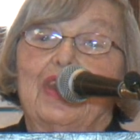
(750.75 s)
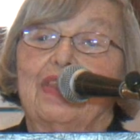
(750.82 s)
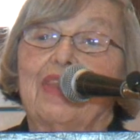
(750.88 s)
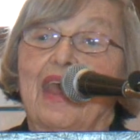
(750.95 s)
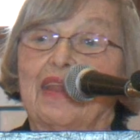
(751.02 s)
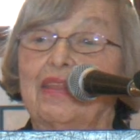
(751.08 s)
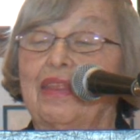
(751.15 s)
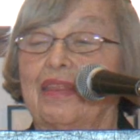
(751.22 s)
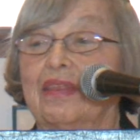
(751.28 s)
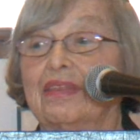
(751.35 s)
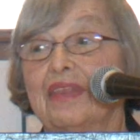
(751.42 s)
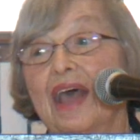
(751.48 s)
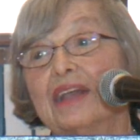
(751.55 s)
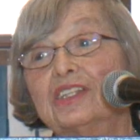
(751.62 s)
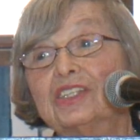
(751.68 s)

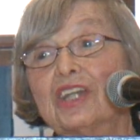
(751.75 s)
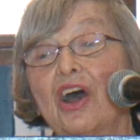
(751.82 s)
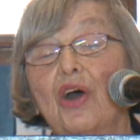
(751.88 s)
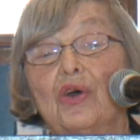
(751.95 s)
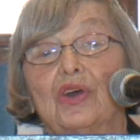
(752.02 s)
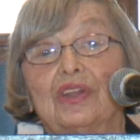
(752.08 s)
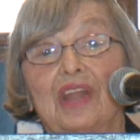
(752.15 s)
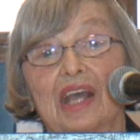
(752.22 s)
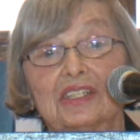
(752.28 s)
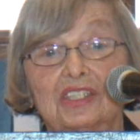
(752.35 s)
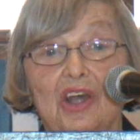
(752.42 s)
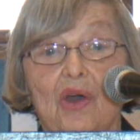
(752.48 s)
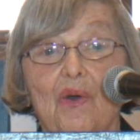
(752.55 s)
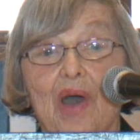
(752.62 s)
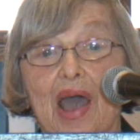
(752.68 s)
that's
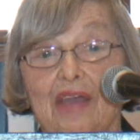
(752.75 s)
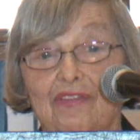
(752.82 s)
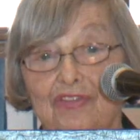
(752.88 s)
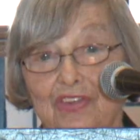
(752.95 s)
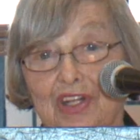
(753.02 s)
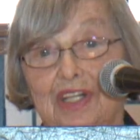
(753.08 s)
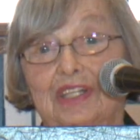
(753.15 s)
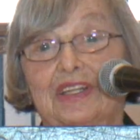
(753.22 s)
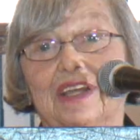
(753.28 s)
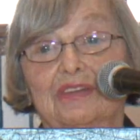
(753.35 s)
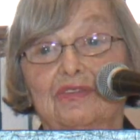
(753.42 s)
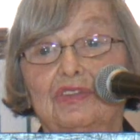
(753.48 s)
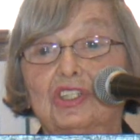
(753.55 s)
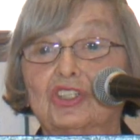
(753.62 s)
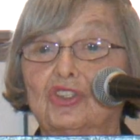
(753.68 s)
how I feel
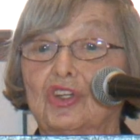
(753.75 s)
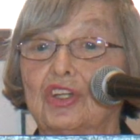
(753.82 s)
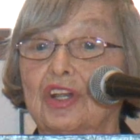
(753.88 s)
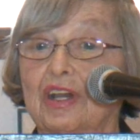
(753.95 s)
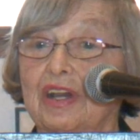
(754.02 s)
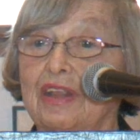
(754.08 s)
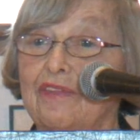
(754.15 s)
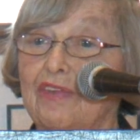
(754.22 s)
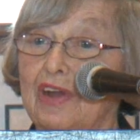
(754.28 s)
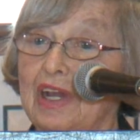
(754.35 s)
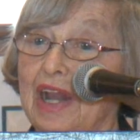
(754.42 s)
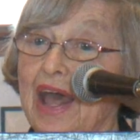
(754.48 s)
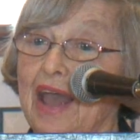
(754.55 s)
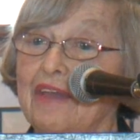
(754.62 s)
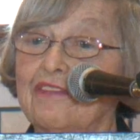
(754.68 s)
that we should live our
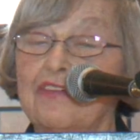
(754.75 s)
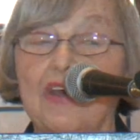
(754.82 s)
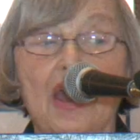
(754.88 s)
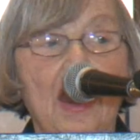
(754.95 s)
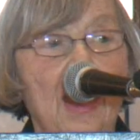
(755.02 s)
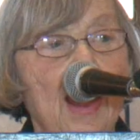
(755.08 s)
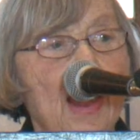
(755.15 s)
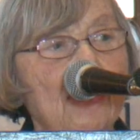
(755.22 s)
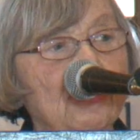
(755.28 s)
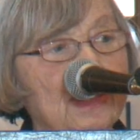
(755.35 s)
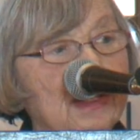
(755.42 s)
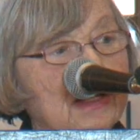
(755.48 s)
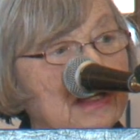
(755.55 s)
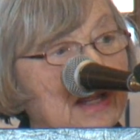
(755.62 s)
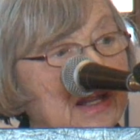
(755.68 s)
life. And
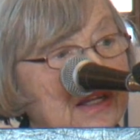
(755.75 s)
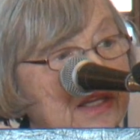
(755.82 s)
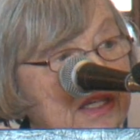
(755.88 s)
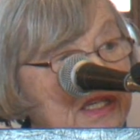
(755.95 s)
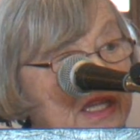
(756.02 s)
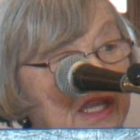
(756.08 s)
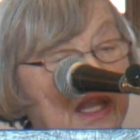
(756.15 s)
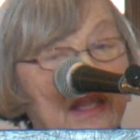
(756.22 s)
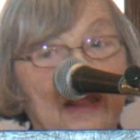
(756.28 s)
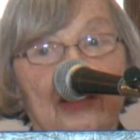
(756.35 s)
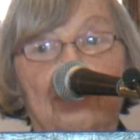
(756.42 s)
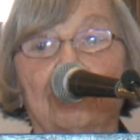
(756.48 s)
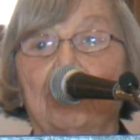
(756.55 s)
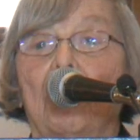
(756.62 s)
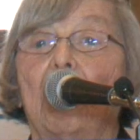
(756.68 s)
then another thing,
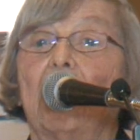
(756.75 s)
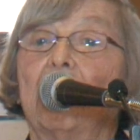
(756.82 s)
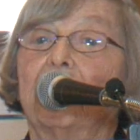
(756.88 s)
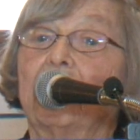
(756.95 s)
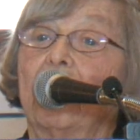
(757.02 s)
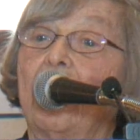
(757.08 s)
our